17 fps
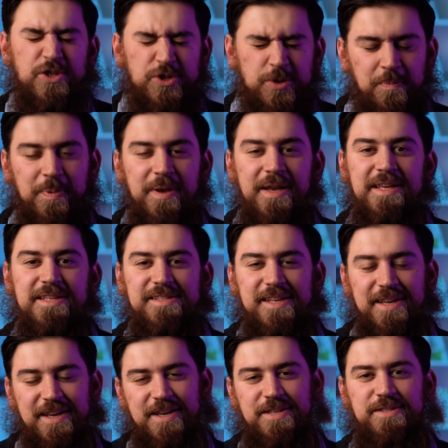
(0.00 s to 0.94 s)
So
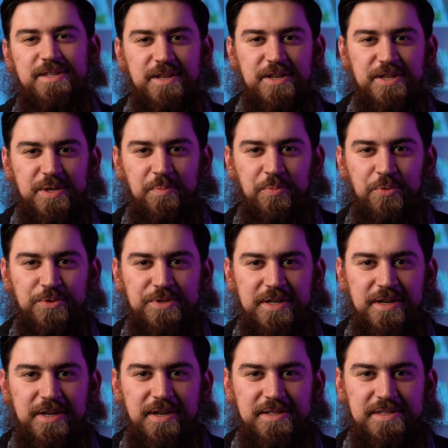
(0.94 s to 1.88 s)
please consider
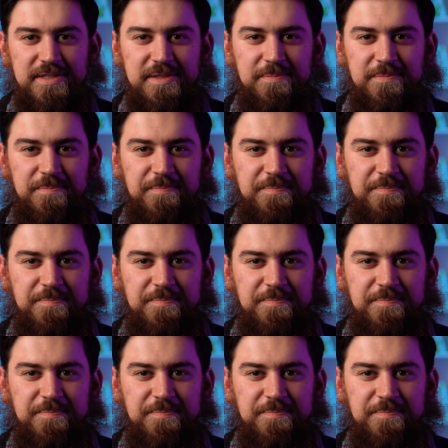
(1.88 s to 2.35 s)
supporting us.